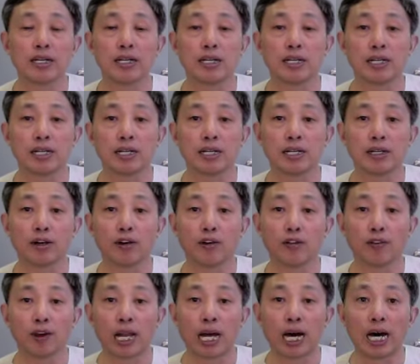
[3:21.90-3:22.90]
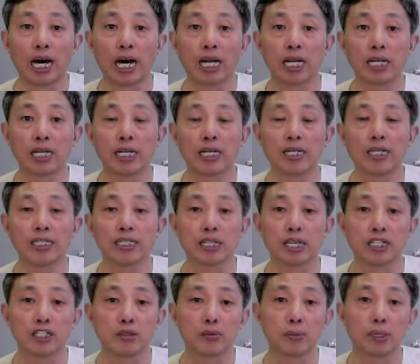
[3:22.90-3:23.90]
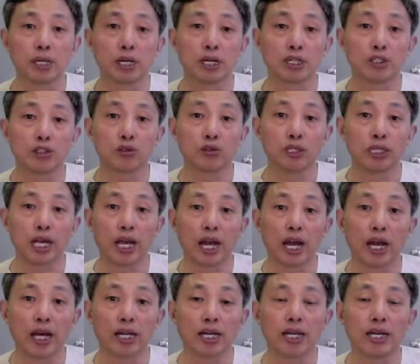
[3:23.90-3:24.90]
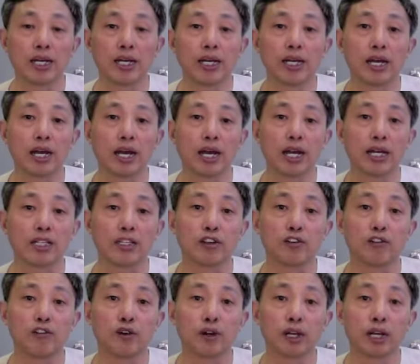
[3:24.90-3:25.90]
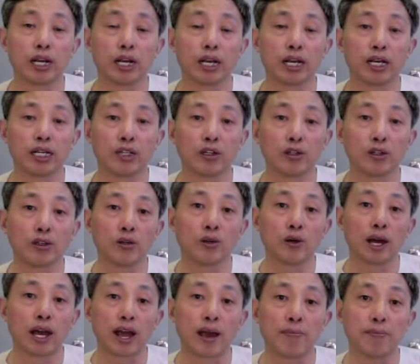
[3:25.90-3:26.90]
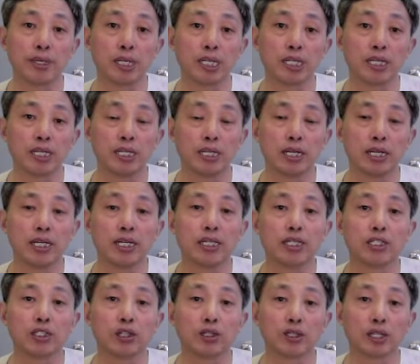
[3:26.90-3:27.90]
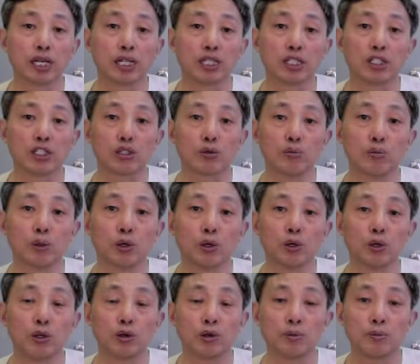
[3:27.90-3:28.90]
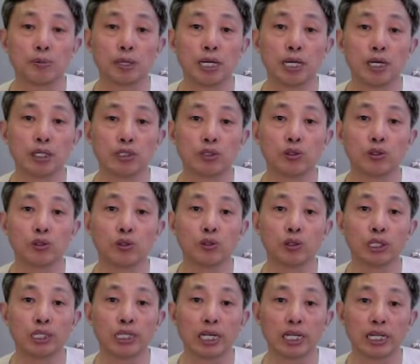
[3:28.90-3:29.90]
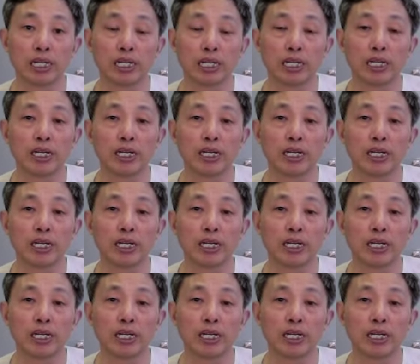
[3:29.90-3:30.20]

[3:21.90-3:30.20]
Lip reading: of line that belong to yang, and very little empty, so that's more belong to yin.